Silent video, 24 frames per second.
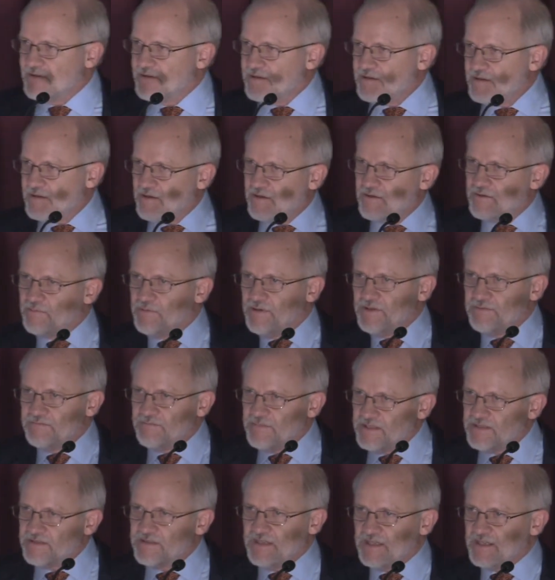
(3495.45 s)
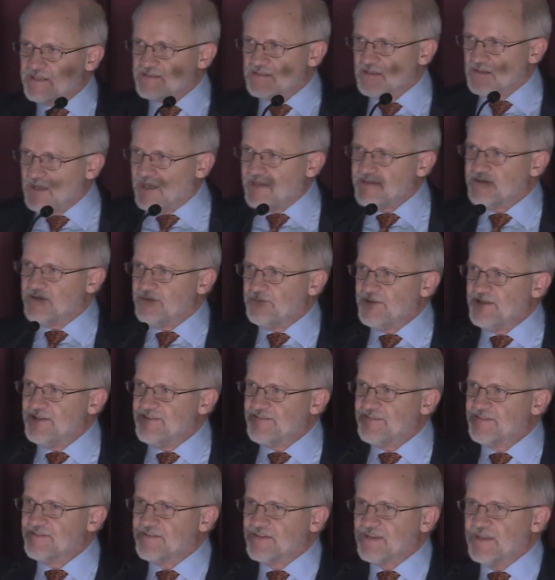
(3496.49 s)
you know, it, it takes a lot to
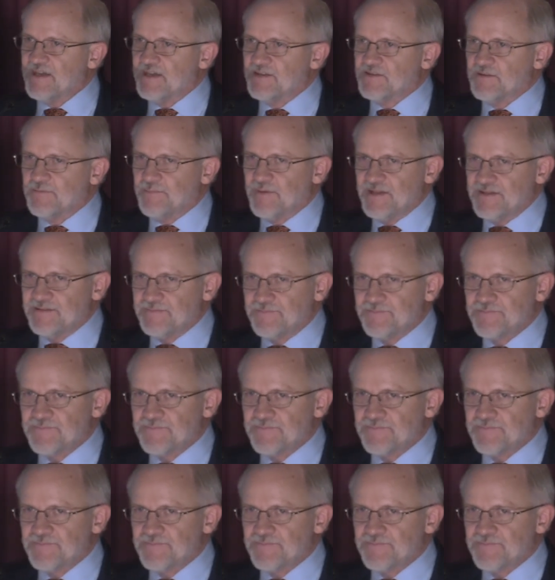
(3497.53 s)
piece it together. But